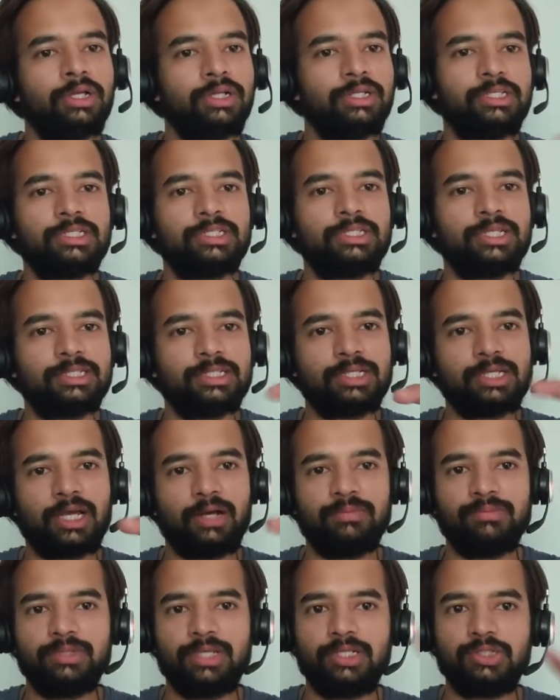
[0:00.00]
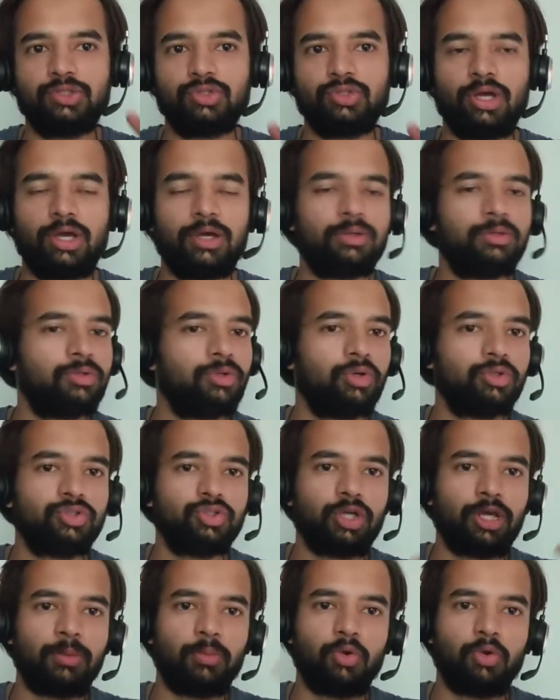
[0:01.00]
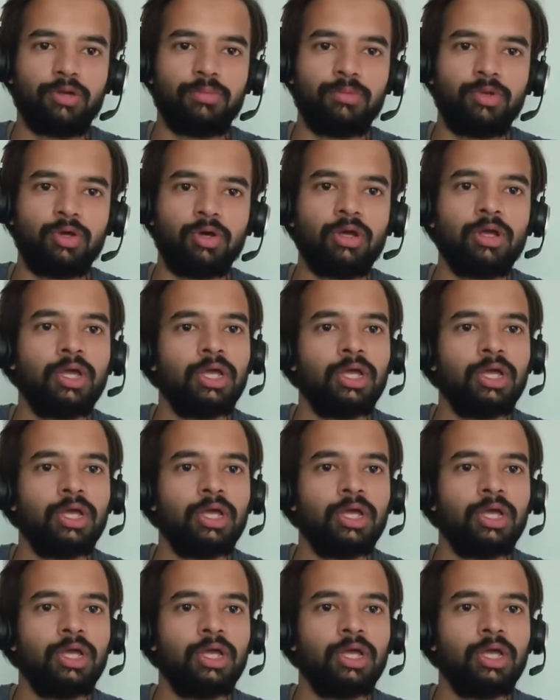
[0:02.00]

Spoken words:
This doesn't come, then don't show above and below.